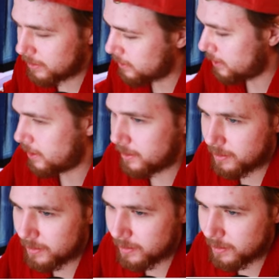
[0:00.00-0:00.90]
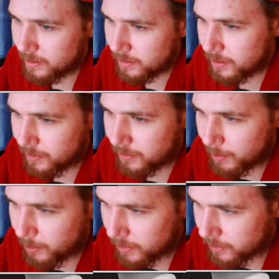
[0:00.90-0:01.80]
So if they
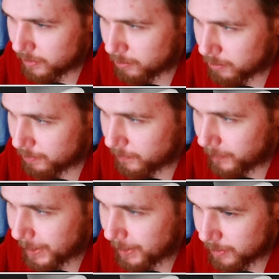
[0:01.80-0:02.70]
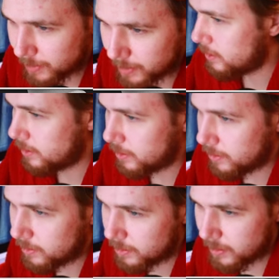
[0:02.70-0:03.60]
would have found...
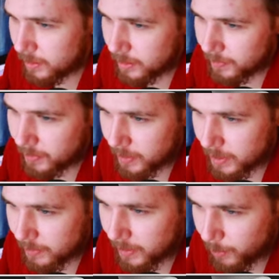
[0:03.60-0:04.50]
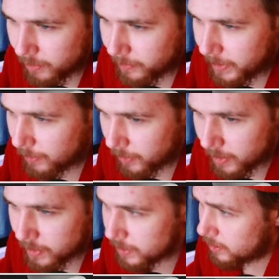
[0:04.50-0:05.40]
Oh, after this, if they would have found
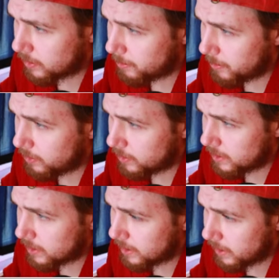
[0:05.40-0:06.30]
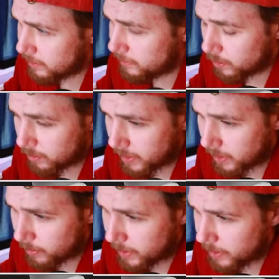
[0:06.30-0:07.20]
this... Computer says knight f4 right
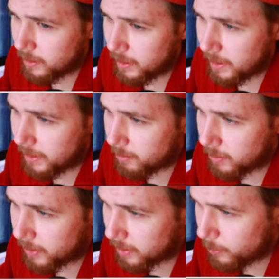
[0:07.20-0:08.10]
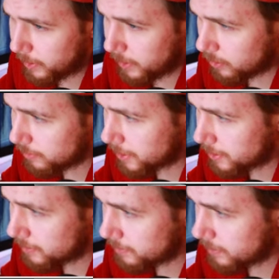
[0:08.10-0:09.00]
away. And then bring the queen over.
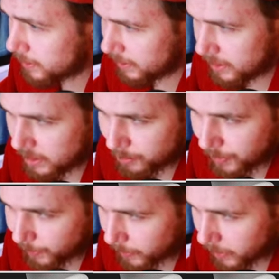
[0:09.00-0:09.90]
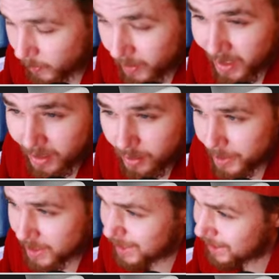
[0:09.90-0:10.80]
And this is probably where I would have got a little bit
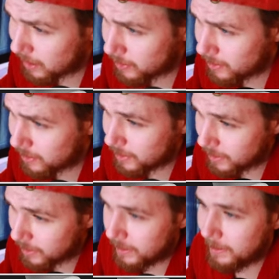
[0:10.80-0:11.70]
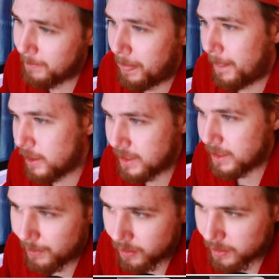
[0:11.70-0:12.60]
scared. Because now
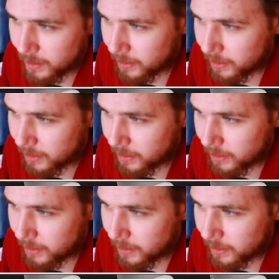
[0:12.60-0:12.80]
it looks like they're